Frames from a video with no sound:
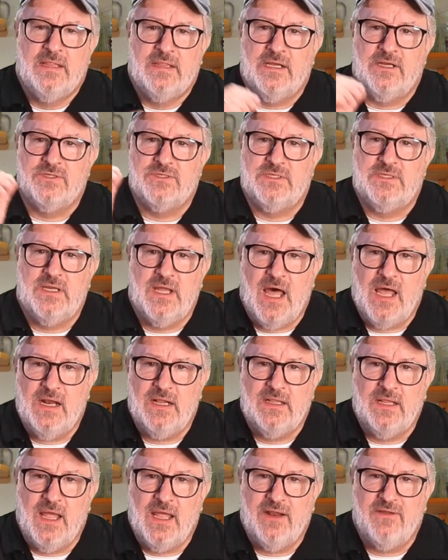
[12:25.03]
There's not
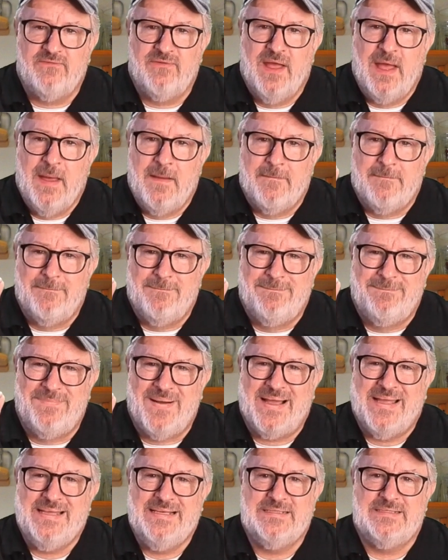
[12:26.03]
a lot of
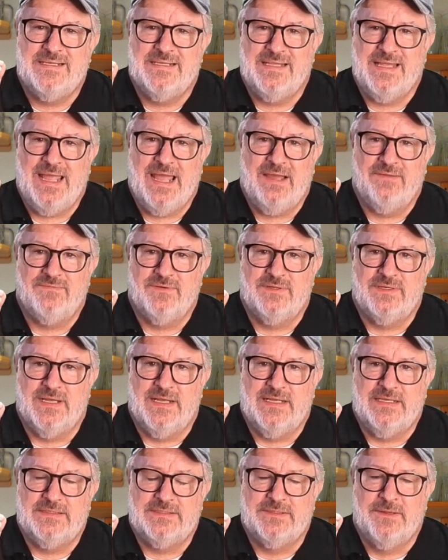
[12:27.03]
bite to the
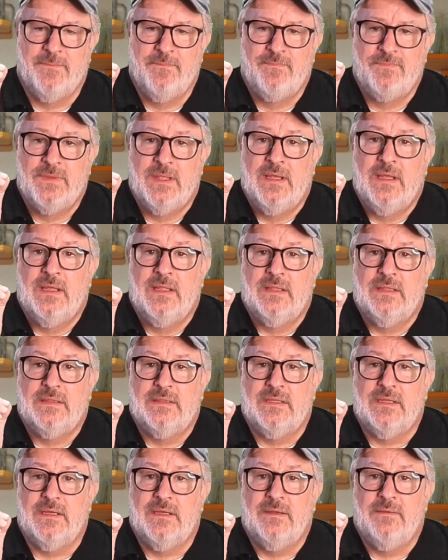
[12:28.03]
aftertaste.
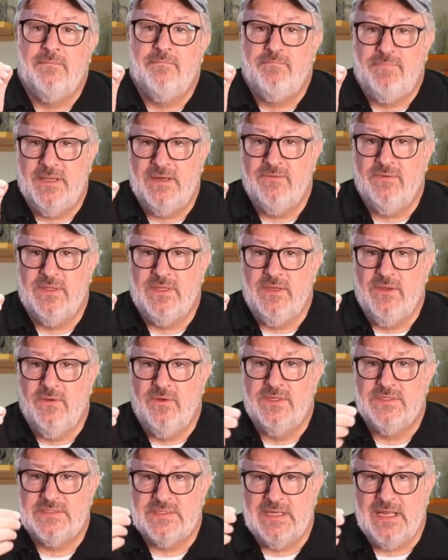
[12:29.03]
The bittering
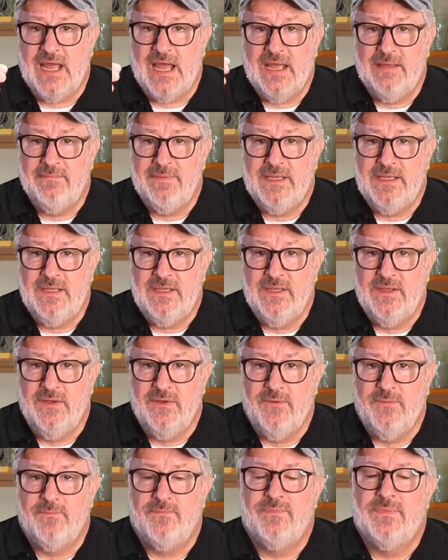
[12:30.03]
units, the
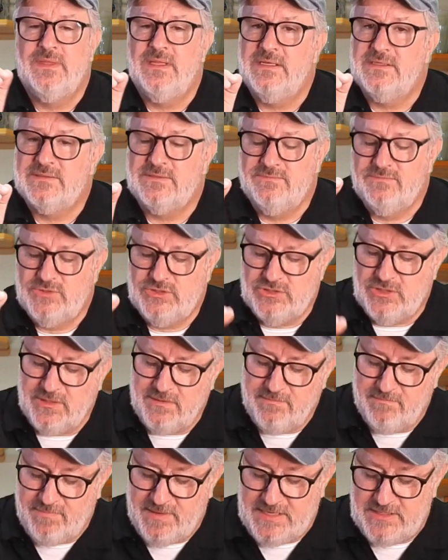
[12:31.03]
IBU, there
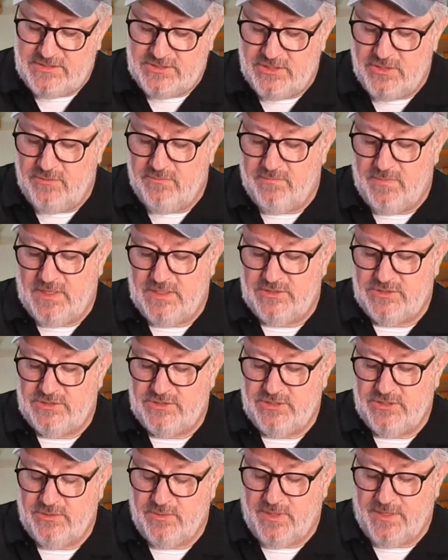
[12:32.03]
shouldn't be too
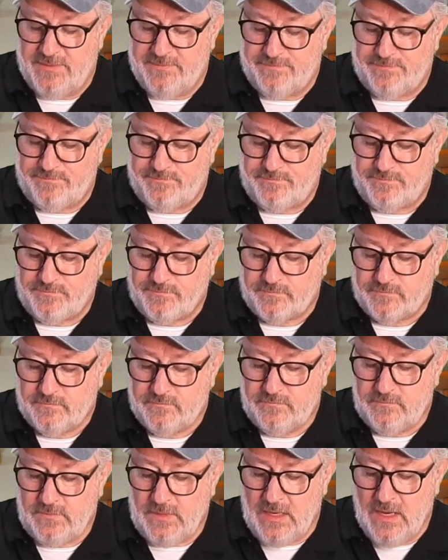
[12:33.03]
much to it.
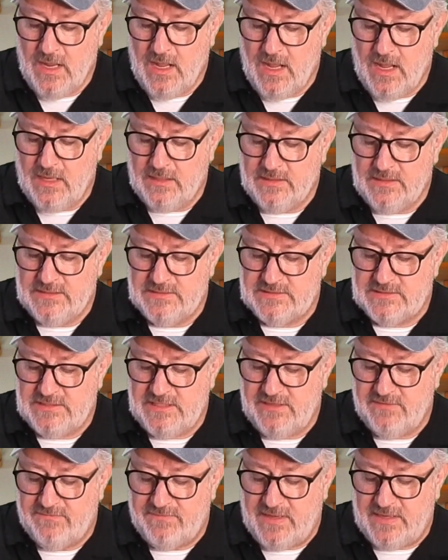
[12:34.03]
Let's
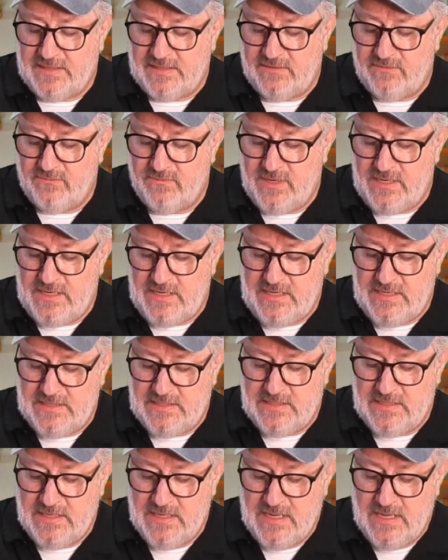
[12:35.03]
see if I can
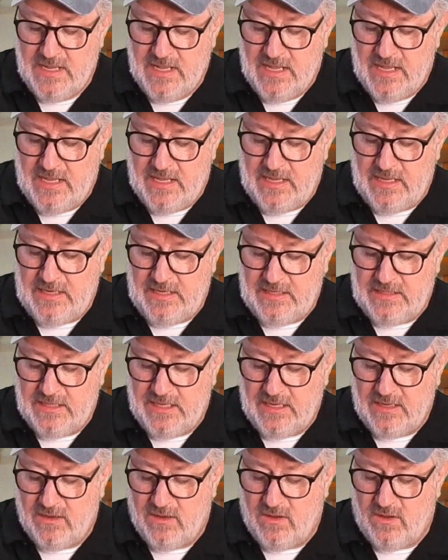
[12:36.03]
read
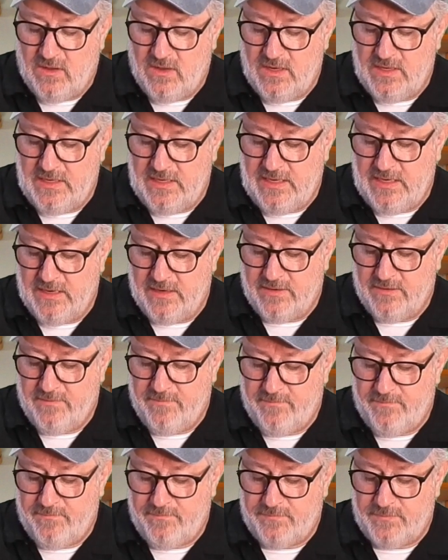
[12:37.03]
anything on
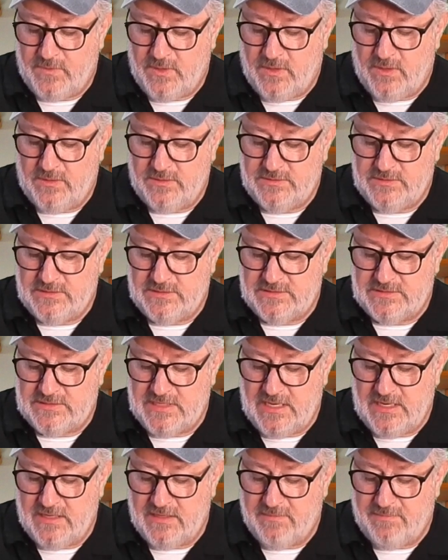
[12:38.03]
here, onto the
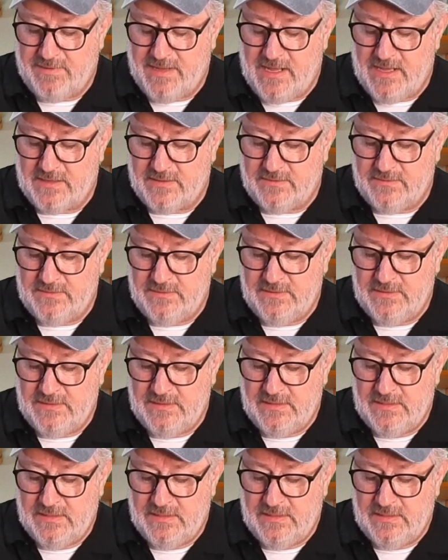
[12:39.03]
side of the bottle.